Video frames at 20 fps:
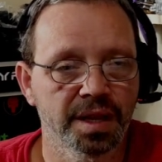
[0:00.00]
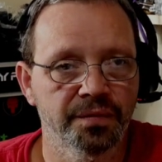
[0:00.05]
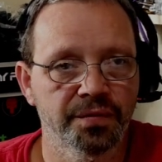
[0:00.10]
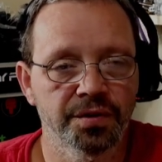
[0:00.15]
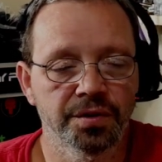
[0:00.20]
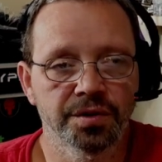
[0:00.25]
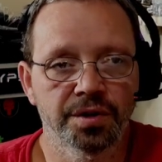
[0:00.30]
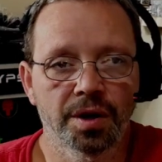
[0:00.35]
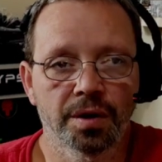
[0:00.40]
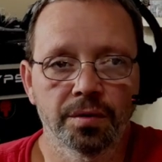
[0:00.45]

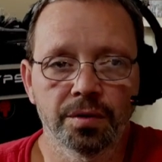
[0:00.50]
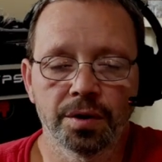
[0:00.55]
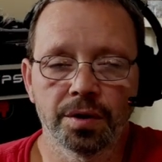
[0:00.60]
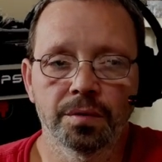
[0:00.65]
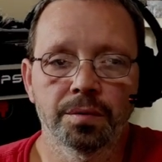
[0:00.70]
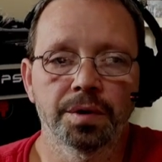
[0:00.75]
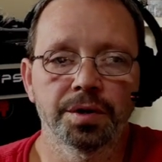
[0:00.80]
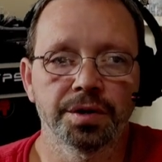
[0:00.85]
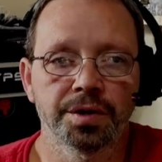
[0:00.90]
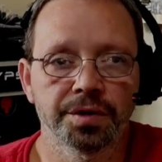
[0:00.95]
If you
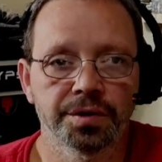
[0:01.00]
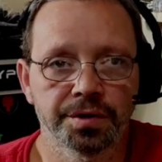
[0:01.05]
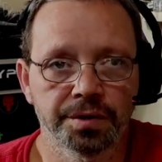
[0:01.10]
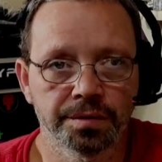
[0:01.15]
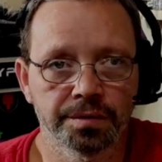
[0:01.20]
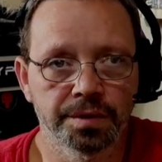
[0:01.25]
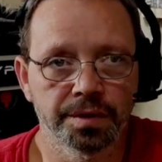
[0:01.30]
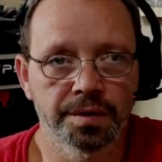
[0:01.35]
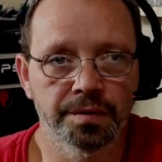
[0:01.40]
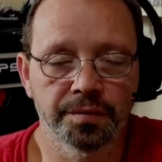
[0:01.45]
don't know what you're
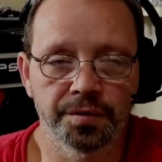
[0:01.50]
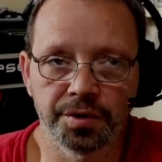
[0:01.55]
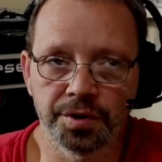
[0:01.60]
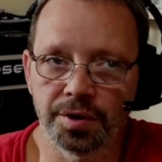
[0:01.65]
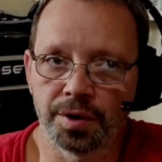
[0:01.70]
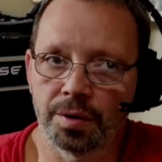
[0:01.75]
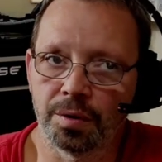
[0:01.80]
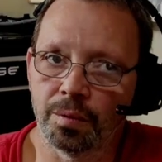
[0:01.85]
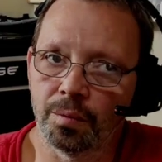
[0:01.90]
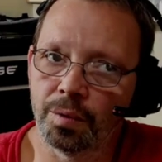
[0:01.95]
doing,
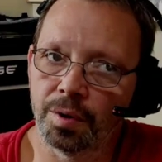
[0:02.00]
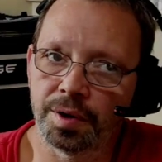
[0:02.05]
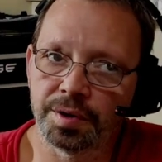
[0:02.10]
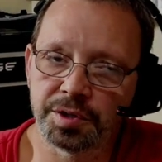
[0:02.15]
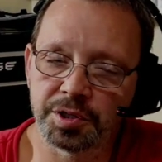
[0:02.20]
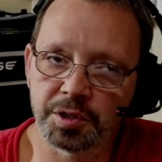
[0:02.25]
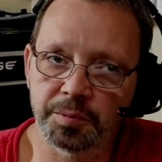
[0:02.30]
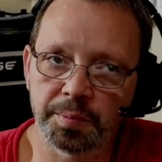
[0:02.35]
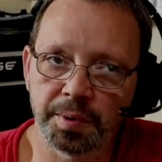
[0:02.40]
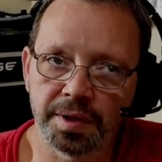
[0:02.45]
if you don't
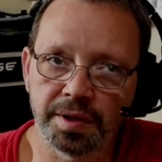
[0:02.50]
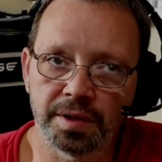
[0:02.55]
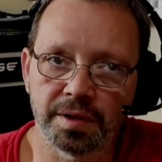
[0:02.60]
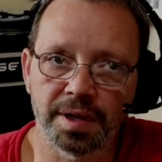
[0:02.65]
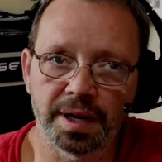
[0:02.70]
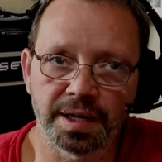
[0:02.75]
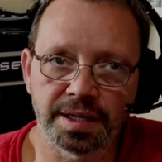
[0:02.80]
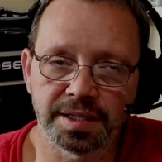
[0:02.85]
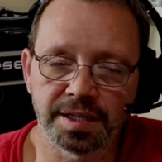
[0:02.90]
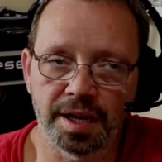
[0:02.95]
want to
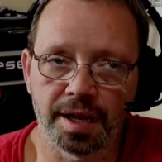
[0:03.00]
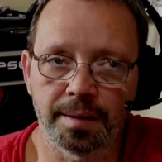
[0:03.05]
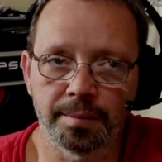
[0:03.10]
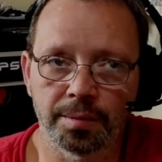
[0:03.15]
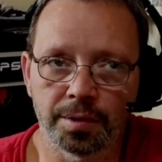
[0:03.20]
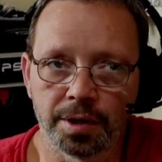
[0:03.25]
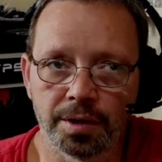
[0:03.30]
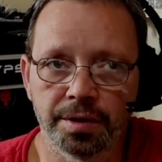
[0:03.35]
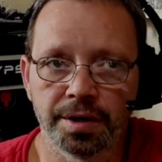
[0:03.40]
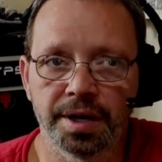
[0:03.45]
spend a lot of
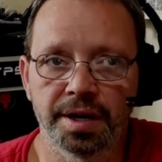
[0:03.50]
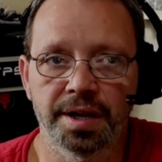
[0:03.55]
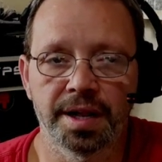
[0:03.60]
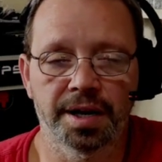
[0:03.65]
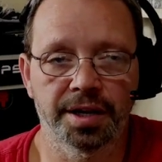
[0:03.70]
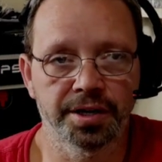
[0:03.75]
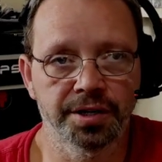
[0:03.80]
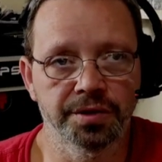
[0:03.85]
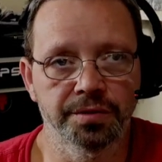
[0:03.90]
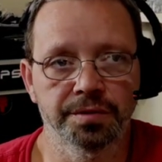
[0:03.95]
time
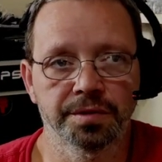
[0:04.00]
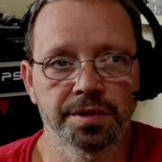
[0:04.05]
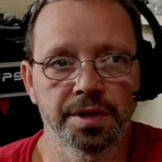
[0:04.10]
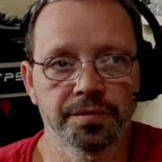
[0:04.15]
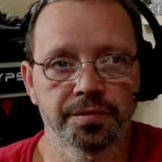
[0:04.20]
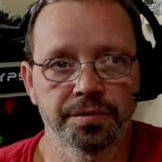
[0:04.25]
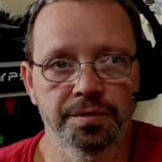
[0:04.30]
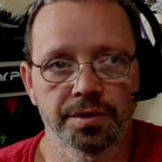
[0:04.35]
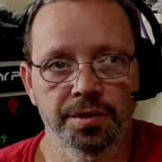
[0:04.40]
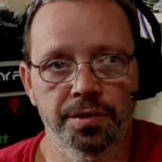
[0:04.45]
learning how to do
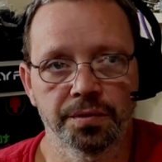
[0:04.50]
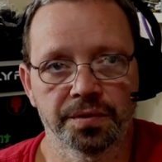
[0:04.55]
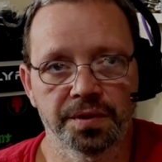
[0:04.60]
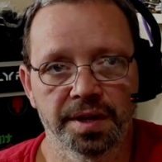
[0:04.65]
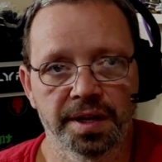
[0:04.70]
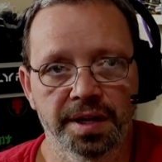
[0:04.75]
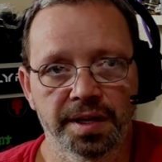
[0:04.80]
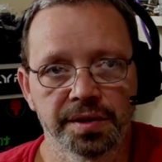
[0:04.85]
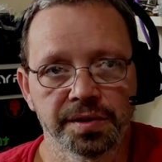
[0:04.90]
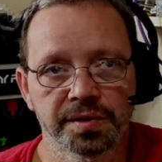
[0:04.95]
new
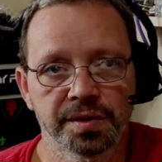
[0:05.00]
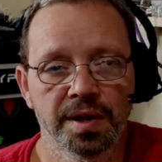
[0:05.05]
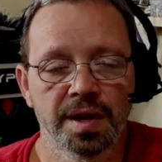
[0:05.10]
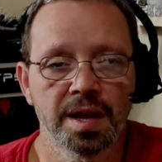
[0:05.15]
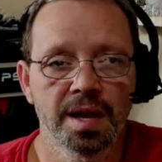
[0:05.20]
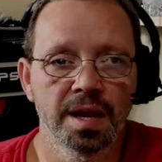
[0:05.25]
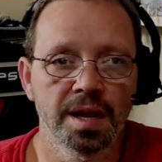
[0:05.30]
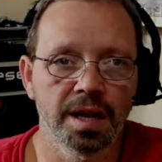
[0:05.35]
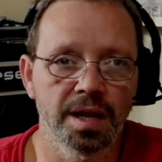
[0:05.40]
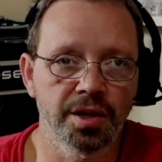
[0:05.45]
things,
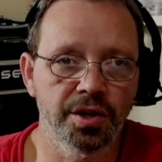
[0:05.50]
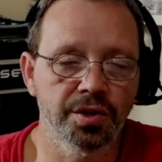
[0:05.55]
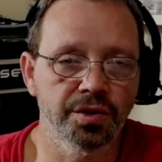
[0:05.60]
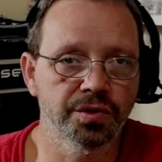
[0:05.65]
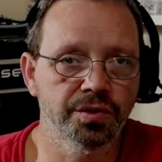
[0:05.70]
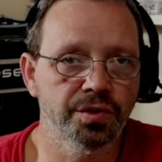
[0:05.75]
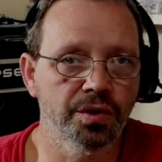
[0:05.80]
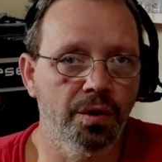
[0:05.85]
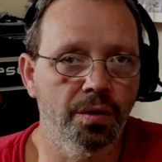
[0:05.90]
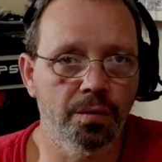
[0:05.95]
and
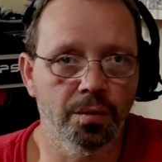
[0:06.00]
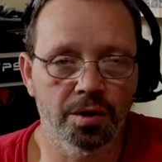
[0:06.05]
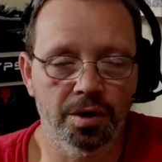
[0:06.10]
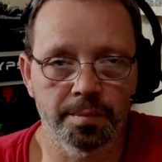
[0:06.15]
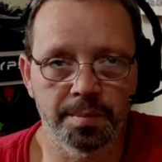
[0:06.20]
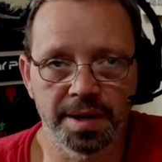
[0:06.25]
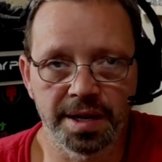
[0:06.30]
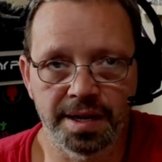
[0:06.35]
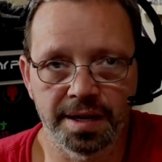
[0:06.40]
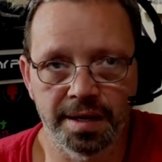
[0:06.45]
you don't
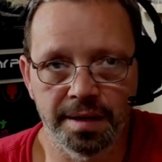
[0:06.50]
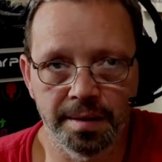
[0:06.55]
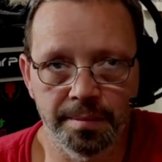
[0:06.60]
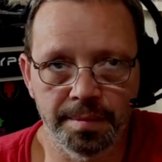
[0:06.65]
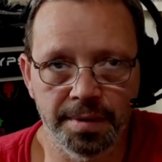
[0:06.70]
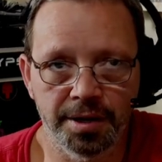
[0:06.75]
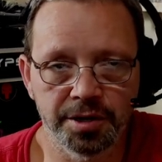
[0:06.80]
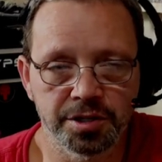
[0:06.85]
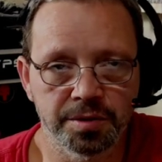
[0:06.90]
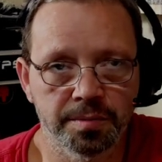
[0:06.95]
want to make
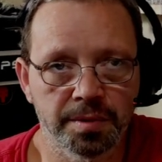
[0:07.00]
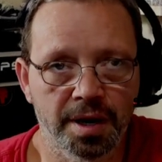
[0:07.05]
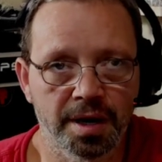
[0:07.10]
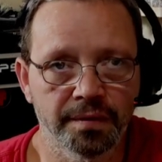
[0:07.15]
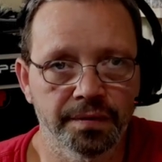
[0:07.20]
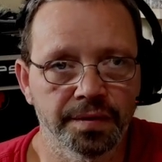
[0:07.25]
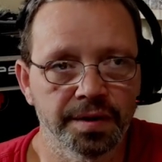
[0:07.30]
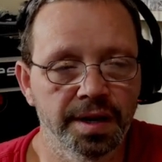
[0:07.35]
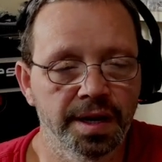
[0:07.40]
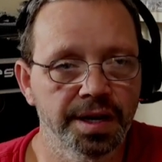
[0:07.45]
any major
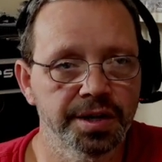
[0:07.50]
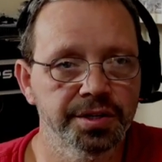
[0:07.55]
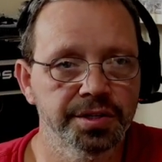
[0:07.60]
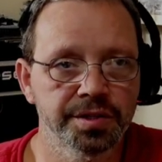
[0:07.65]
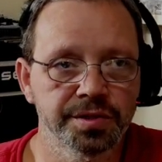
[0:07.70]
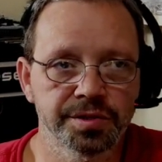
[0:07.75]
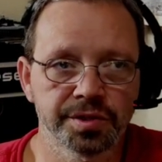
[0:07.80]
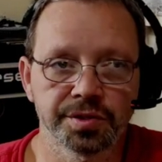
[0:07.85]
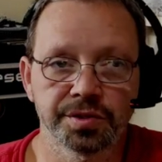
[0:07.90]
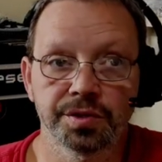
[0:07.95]

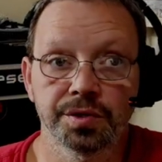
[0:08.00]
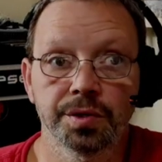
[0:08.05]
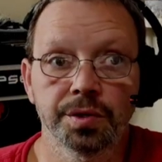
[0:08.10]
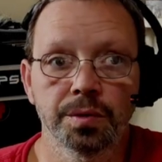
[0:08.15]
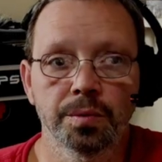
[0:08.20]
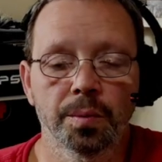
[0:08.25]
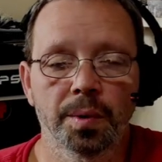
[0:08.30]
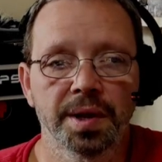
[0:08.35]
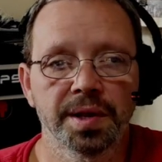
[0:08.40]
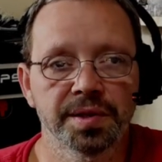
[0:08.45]
modifications, a
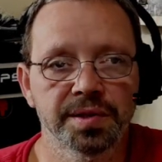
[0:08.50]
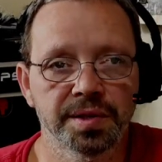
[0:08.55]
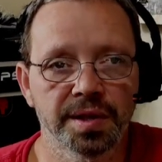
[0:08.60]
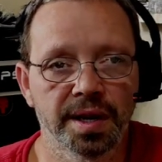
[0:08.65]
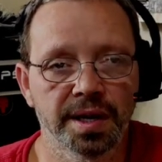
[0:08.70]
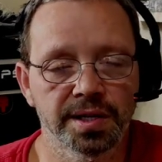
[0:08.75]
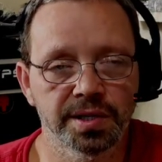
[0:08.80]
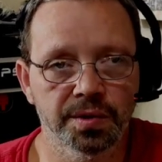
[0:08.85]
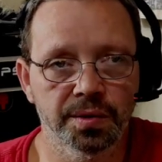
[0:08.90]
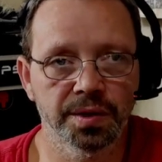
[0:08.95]
two-way
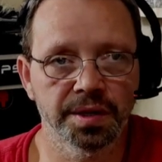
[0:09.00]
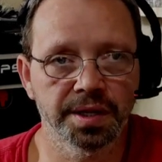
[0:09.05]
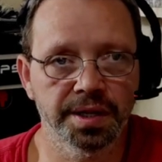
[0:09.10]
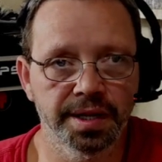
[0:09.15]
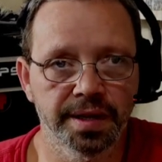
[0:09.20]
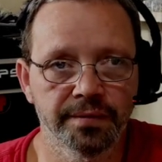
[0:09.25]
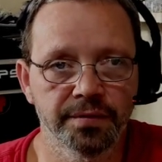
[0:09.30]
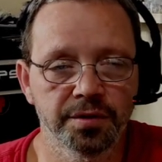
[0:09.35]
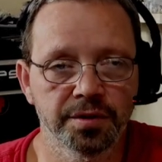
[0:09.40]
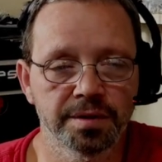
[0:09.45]
set is
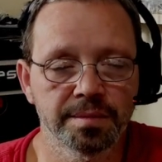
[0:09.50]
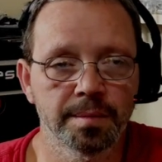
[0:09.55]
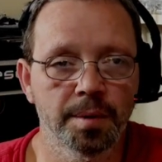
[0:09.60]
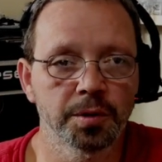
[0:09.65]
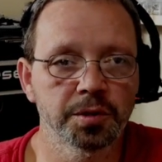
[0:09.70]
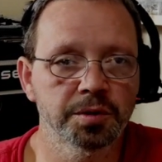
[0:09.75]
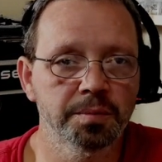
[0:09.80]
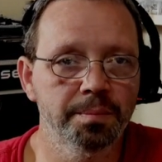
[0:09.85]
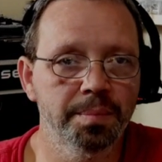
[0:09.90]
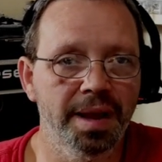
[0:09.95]
going to give you the
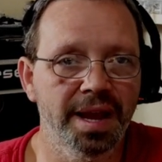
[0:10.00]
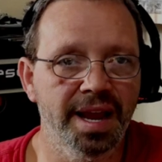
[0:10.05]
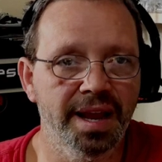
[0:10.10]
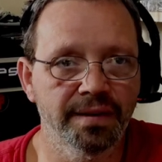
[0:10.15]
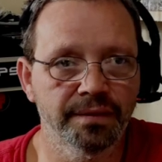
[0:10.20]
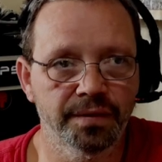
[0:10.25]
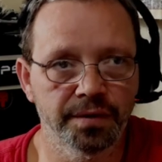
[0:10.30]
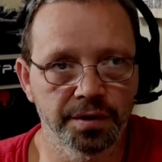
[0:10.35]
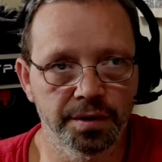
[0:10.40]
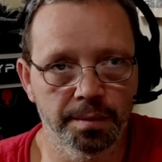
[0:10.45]
most
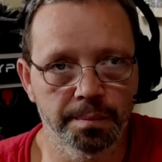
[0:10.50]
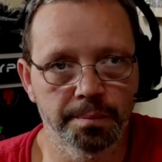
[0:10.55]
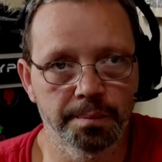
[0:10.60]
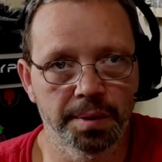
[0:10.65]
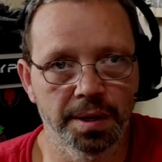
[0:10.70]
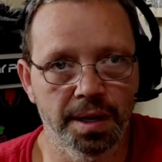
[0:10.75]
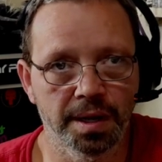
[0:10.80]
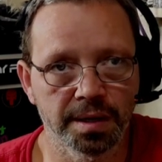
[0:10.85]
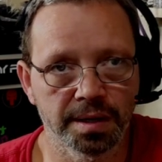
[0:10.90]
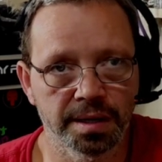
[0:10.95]
bang for your
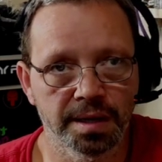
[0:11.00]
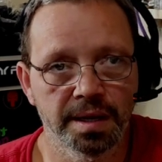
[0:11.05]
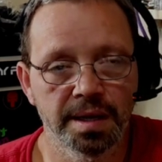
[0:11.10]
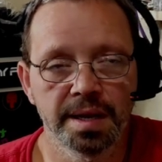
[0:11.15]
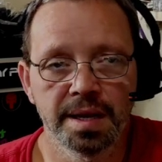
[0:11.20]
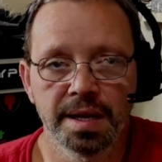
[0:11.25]
buck.